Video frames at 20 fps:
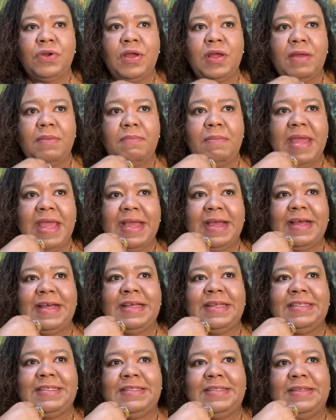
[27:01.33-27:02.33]
make
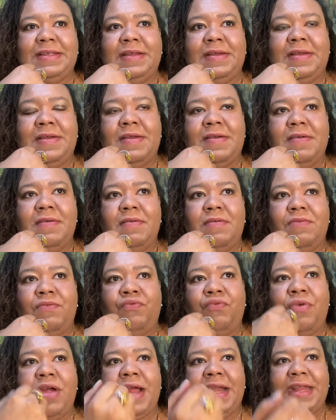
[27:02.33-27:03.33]
us
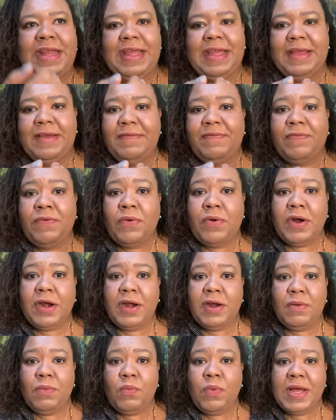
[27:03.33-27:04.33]
ready
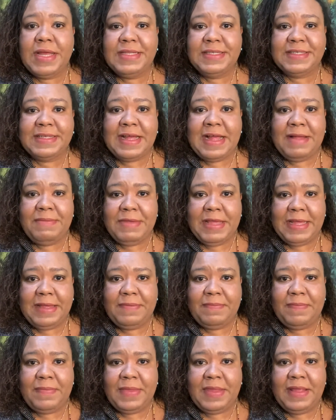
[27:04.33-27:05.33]
for what's coming.
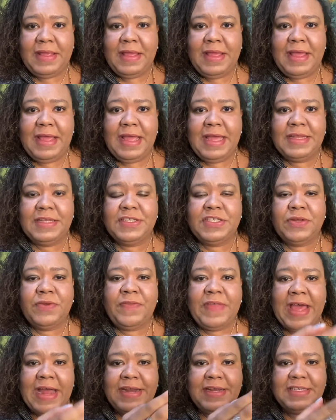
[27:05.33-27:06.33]
And so
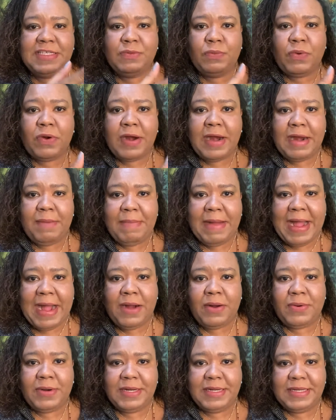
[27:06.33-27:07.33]
that is where our
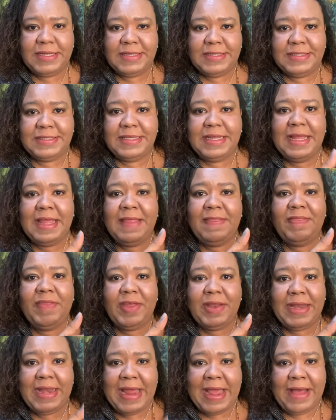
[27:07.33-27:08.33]
power is, in the
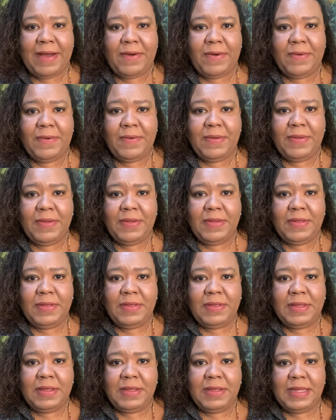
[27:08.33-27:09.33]
now,
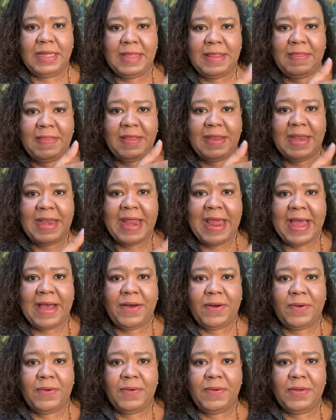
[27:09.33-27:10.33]
in the
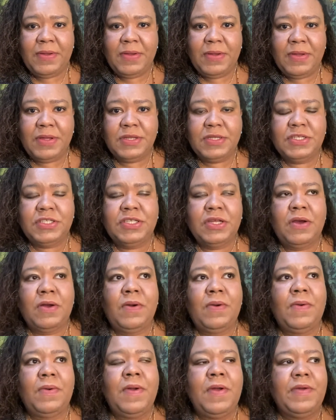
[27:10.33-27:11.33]
now.
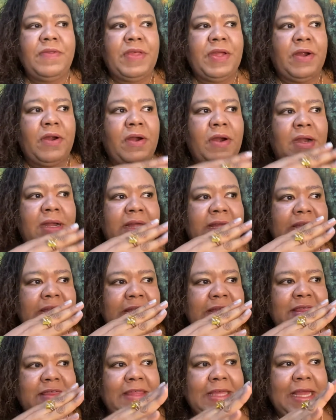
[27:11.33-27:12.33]
So there are
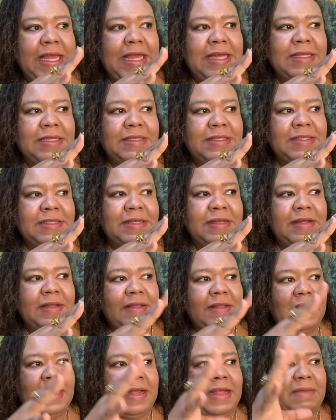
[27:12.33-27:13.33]
key things
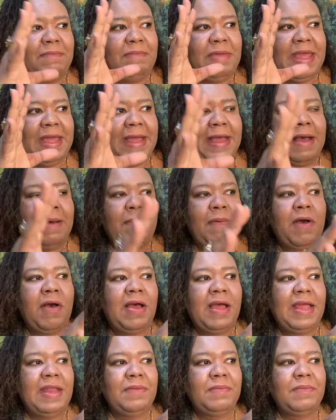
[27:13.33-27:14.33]
that I can pick up
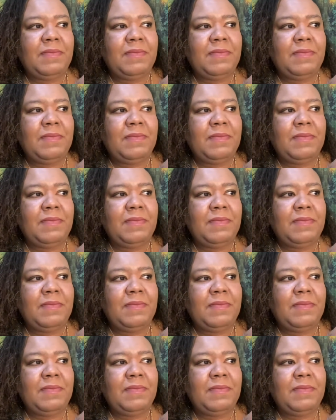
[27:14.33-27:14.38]
on